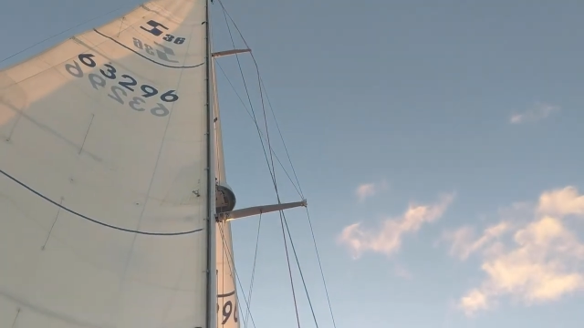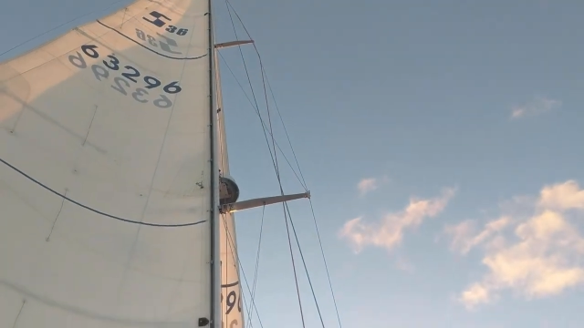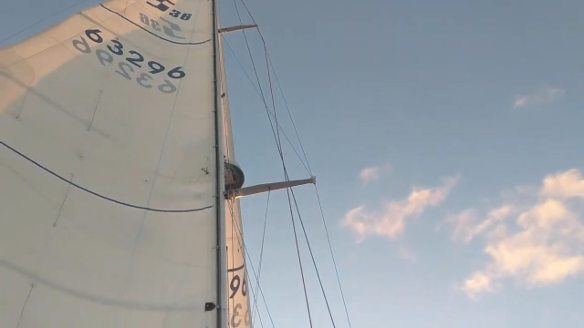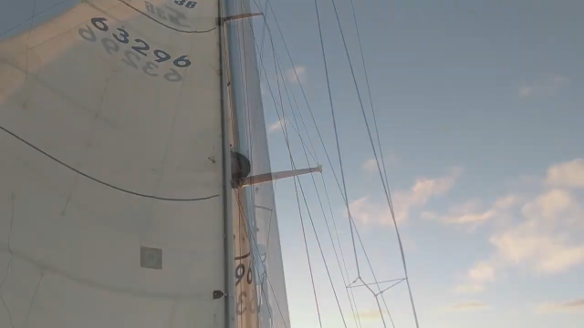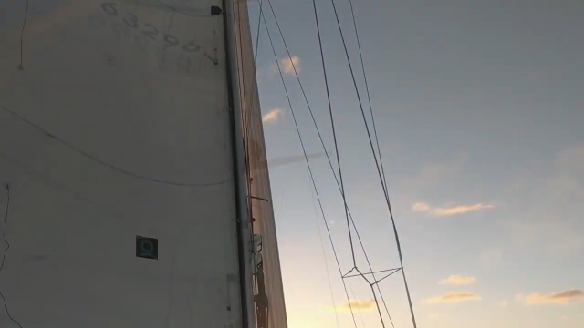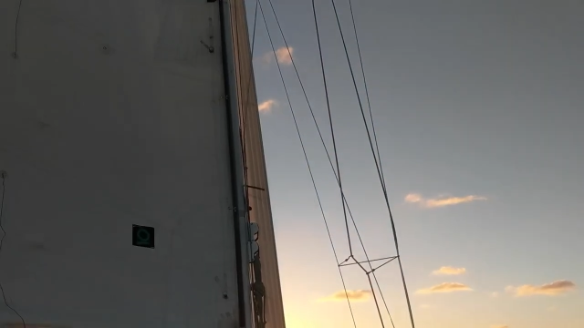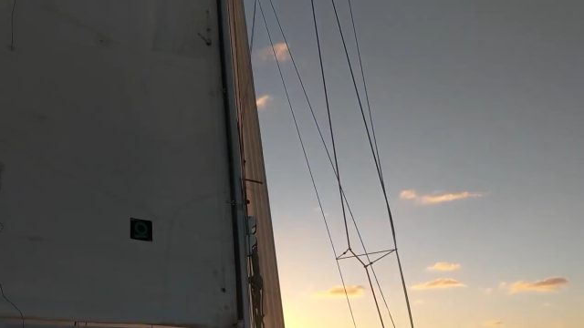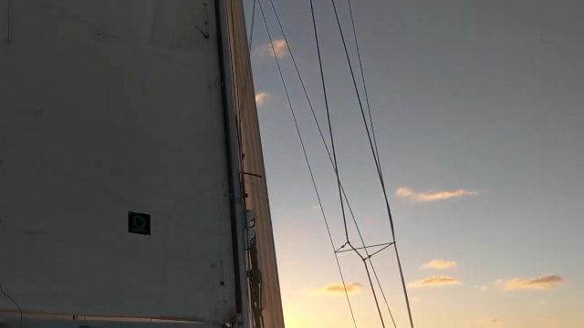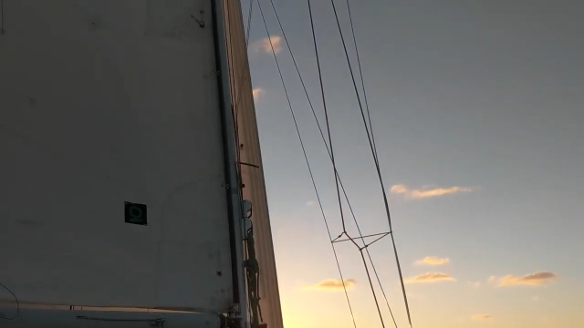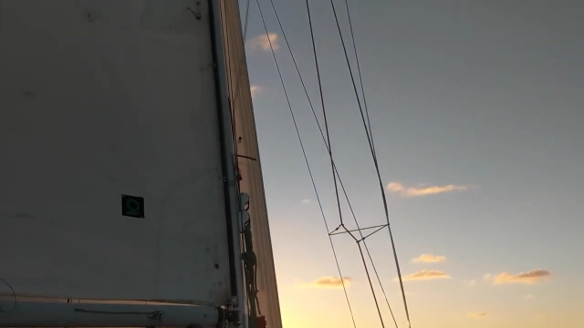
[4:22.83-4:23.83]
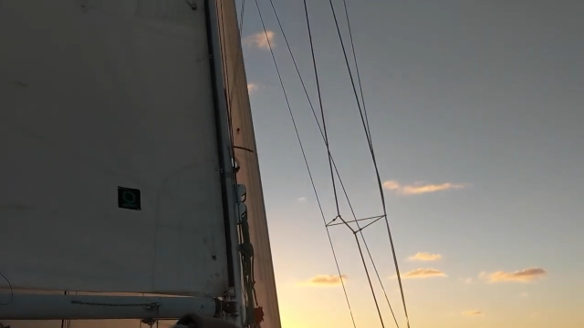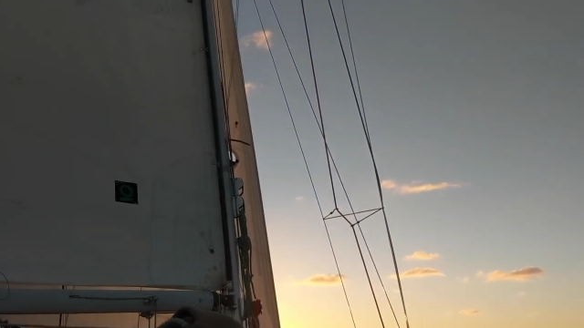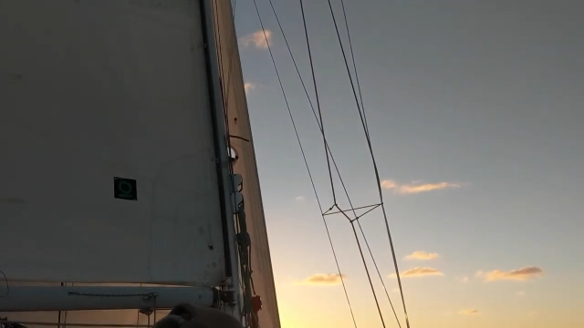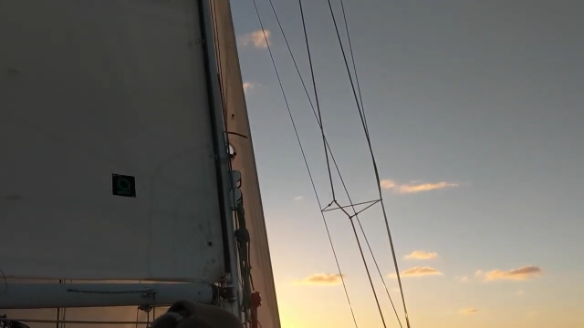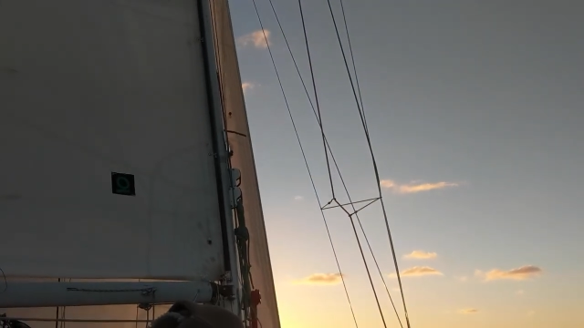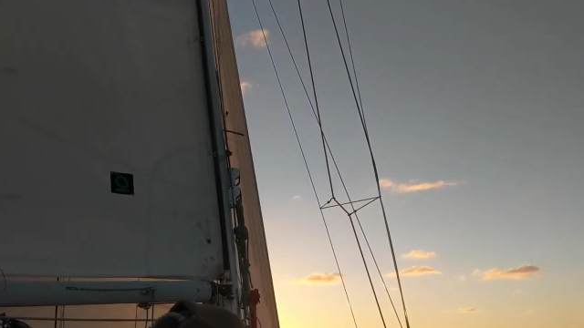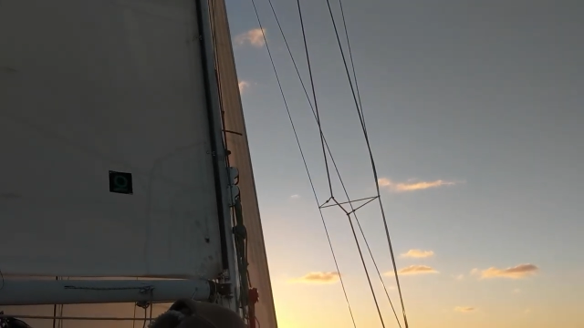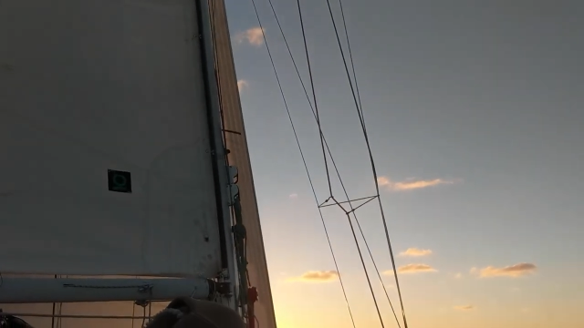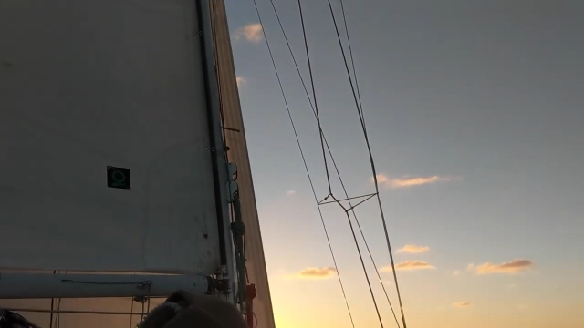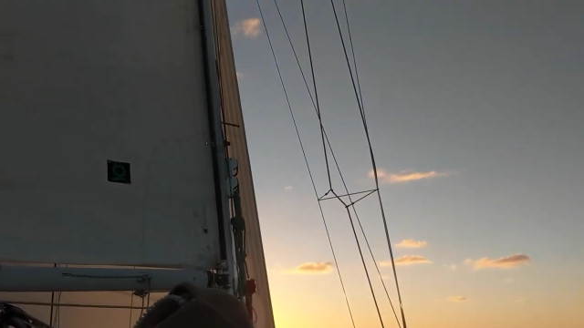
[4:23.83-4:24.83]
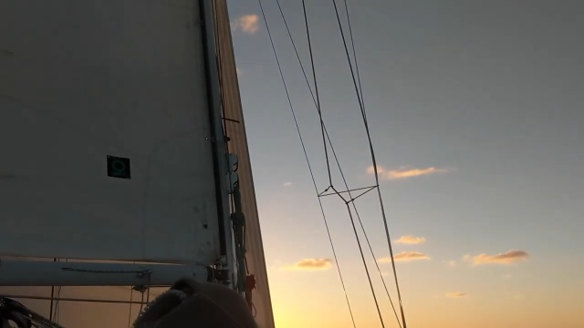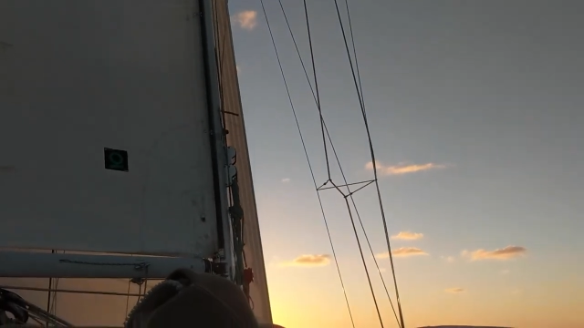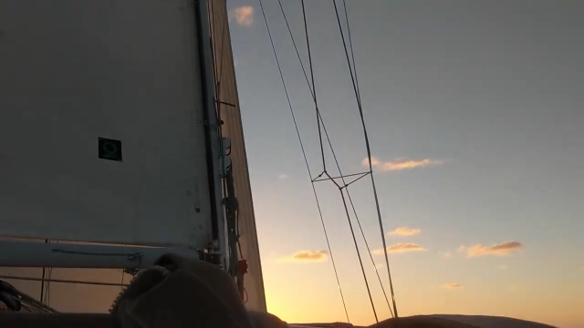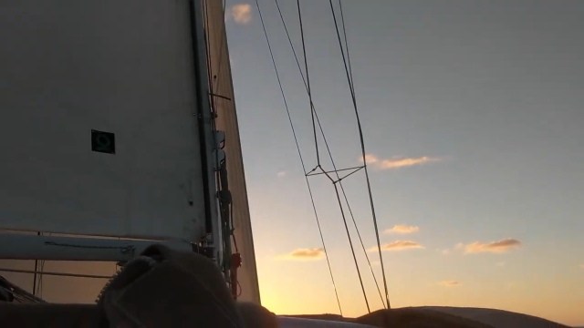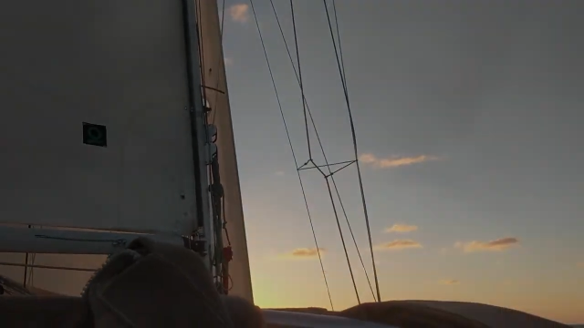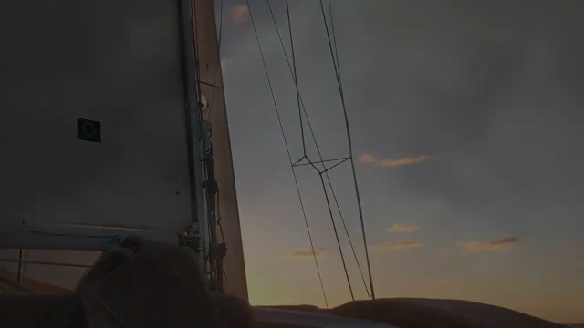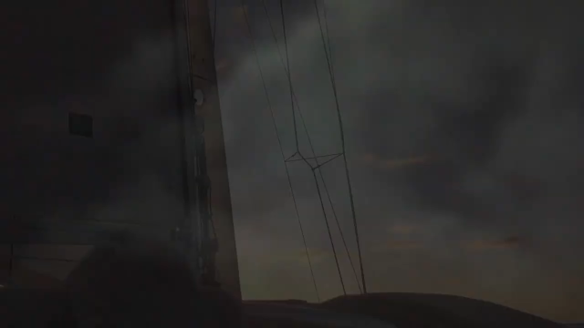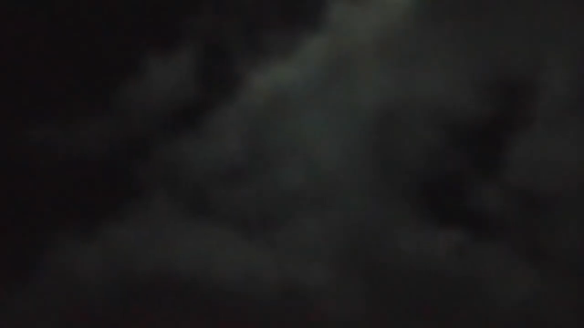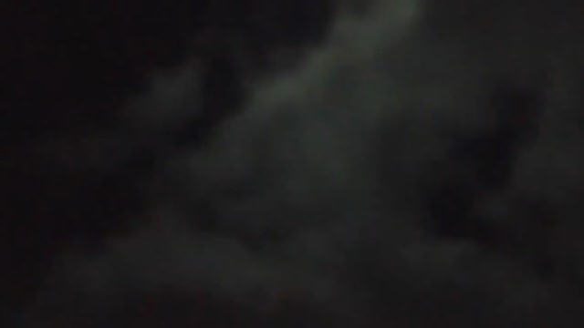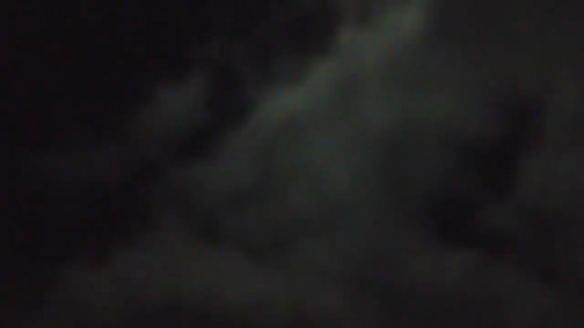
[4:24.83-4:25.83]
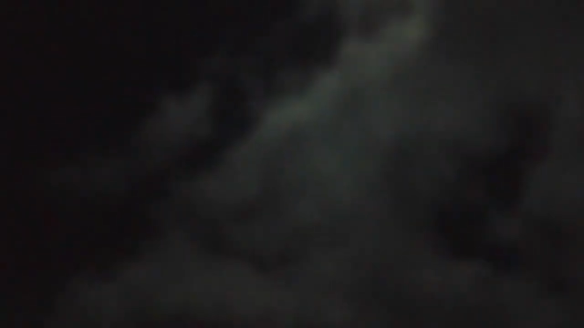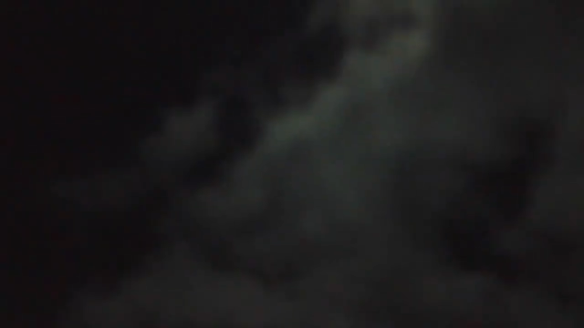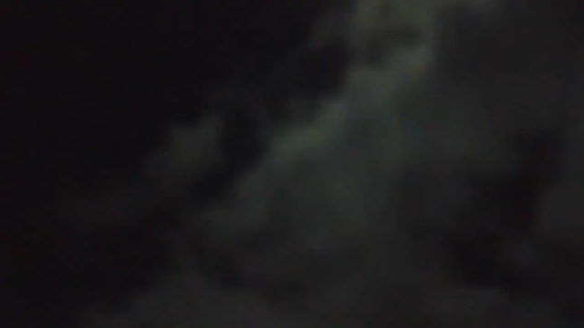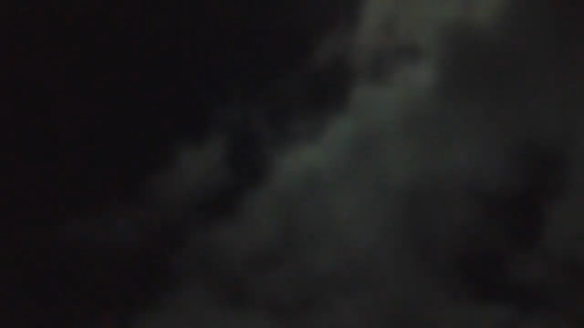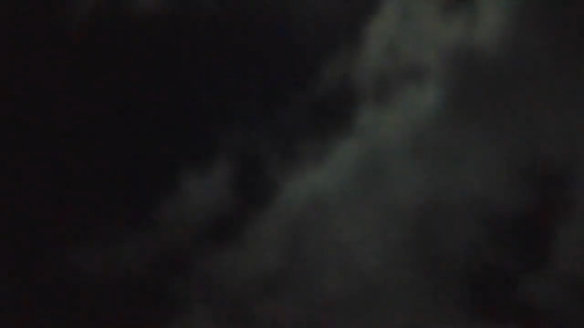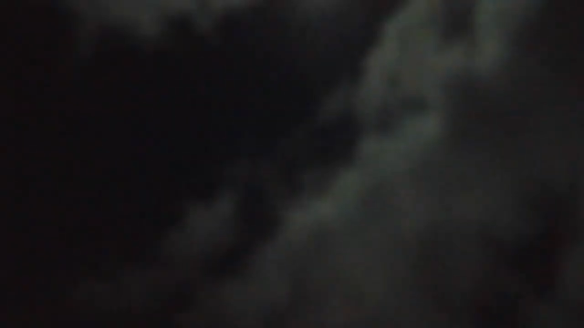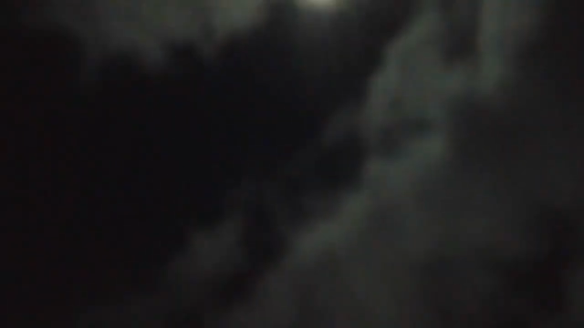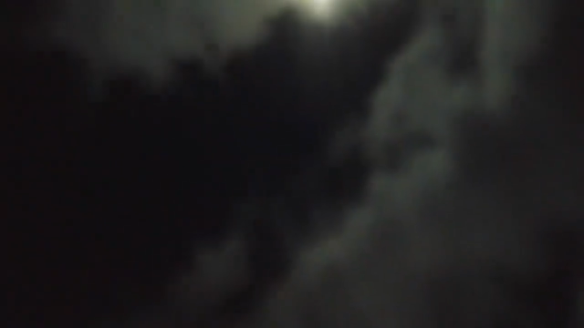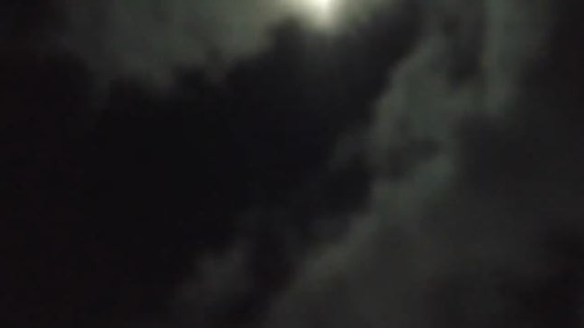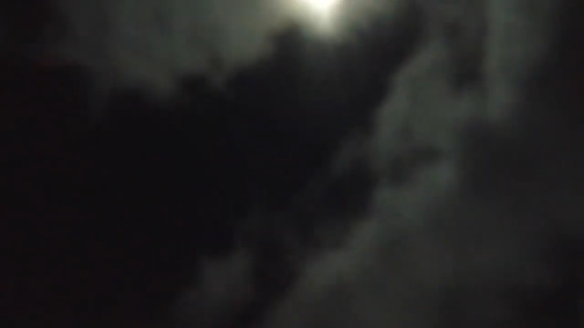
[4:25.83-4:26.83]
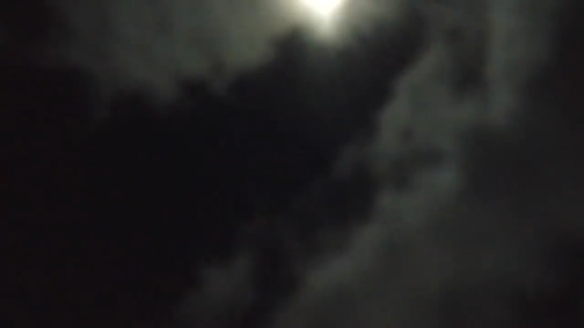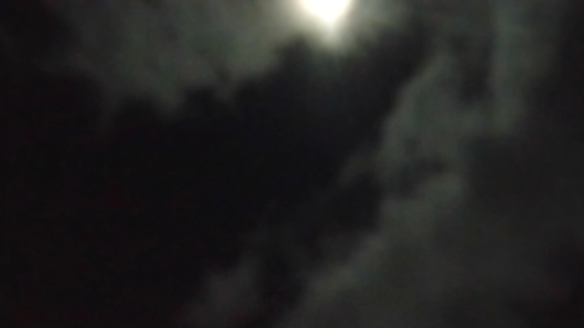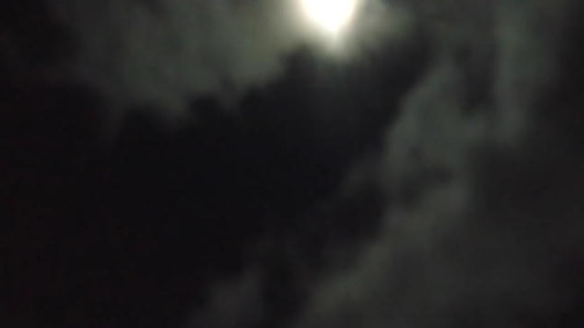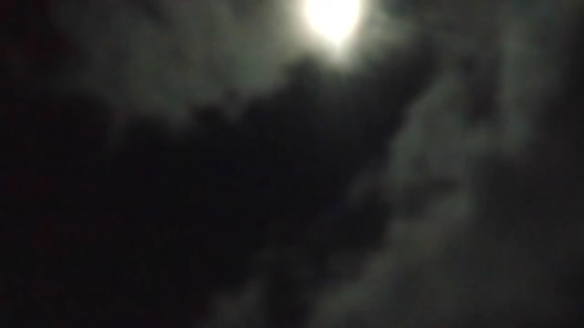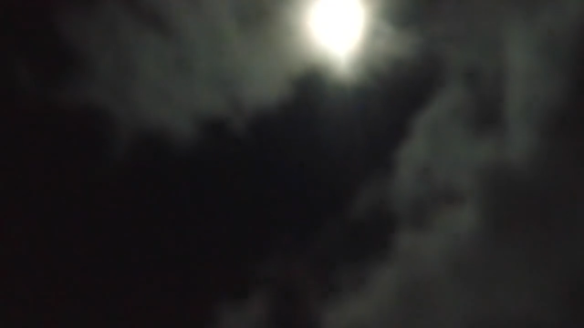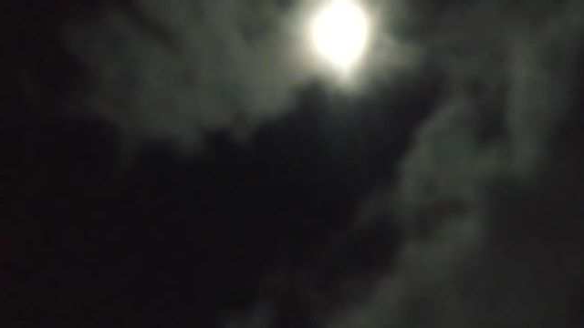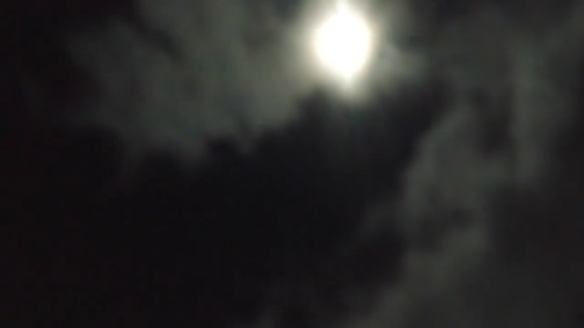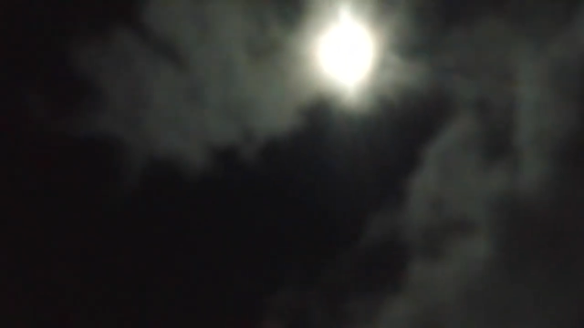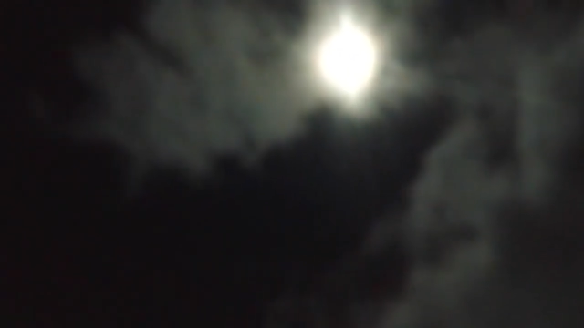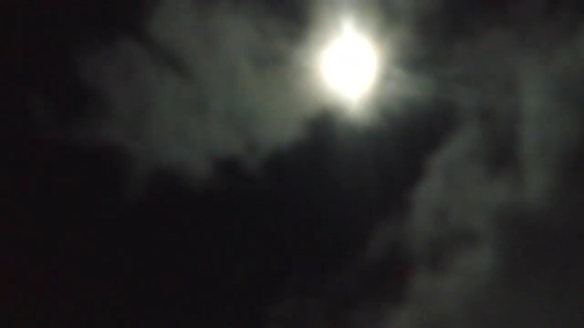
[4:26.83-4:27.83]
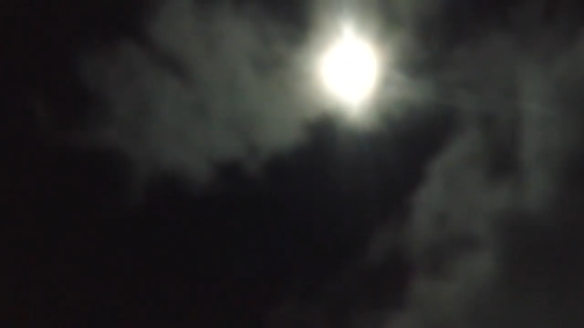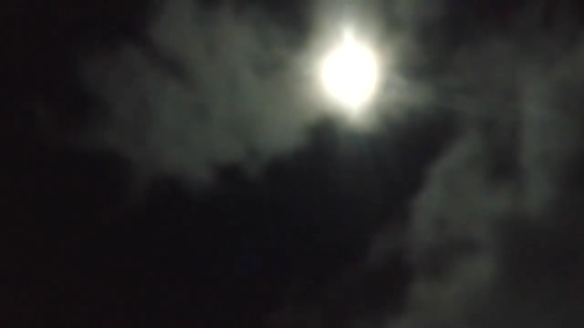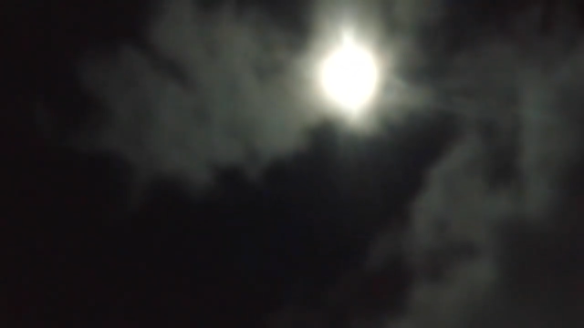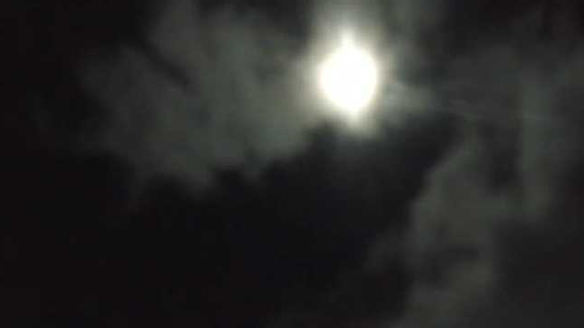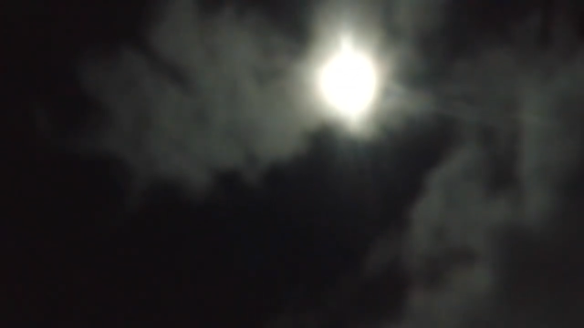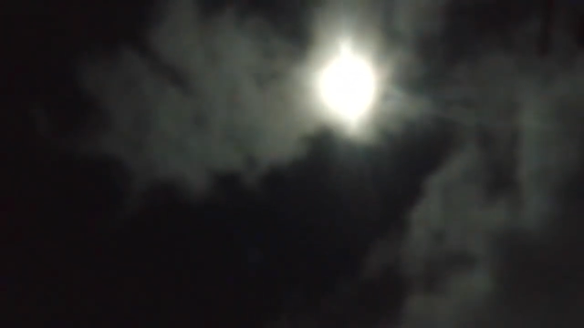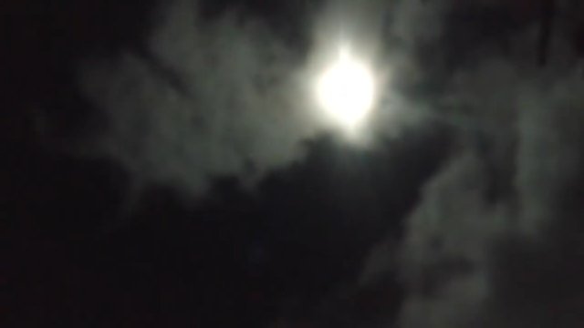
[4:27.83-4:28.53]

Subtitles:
(no speaker visible)